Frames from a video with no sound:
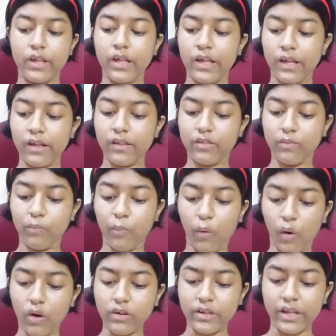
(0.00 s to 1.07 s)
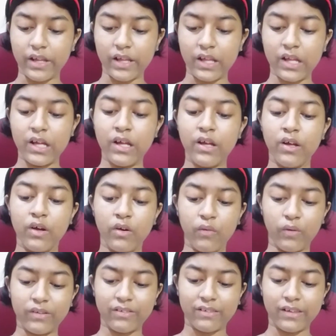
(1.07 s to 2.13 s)
his body
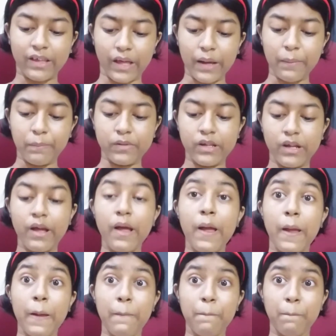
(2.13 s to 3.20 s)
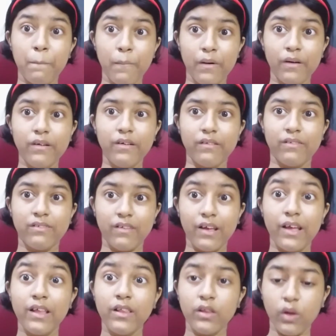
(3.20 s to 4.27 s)
was kept immersed
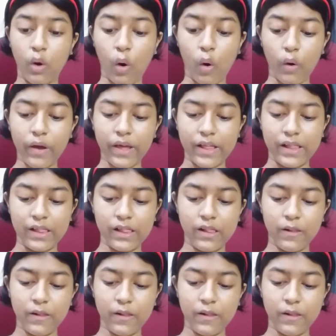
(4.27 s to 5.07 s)
in oil.